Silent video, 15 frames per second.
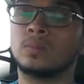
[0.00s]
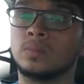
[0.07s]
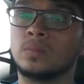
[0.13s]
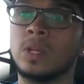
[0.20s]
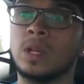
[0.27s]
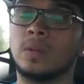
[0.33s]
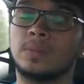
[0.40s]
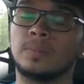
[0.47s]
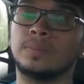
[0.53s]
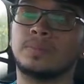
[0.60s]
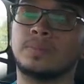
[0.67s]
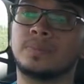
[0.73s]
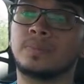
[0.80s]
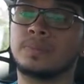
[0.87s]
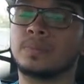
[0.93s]

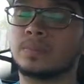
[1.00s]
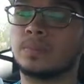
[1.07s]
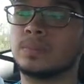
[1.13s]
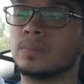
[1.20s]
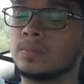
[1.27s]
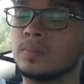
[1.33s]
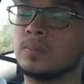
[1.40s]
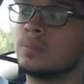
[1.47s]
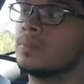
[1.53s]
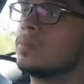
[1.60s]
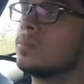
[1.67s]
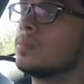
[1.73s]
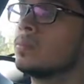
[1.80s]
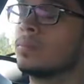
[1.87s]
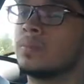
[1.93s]

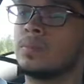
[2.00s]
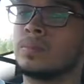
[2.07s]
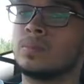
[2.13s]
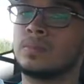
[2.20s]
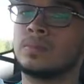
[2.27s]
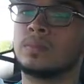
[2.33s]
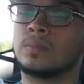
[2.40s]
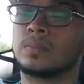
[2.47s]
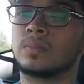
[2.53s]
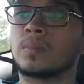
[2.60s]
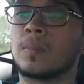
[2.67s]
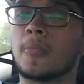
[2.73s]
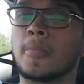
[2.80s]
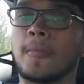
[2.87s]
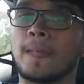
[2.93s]

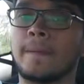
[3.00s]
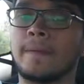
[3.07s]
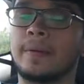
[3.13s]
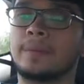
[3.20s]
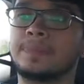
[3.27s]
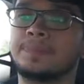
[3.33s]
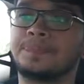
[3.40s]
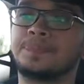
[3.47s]
No words are spoken by the person on screen.